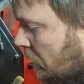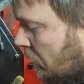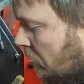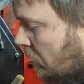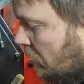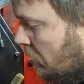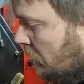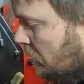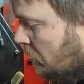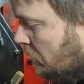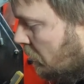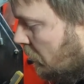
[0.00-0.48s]

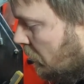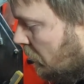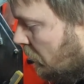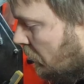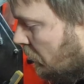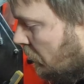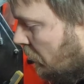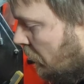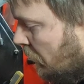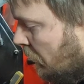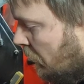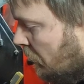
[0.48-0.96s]
I would have
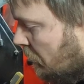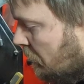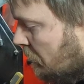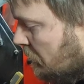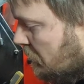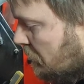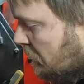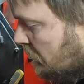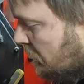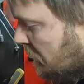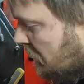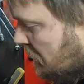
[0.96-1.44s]
thought there
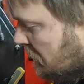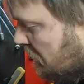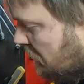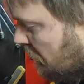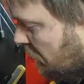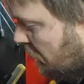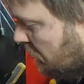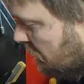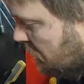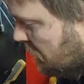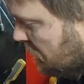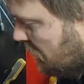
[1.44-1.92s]
should be
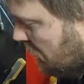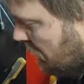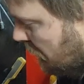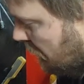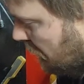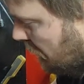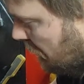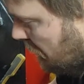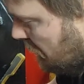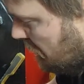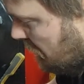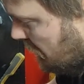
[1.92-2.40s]
some
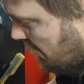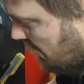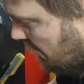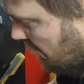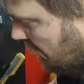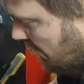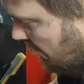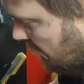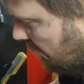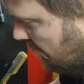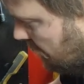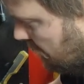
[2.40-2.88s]
charge in
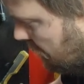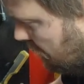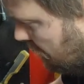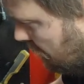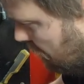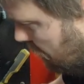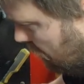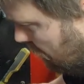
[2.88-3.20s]
here.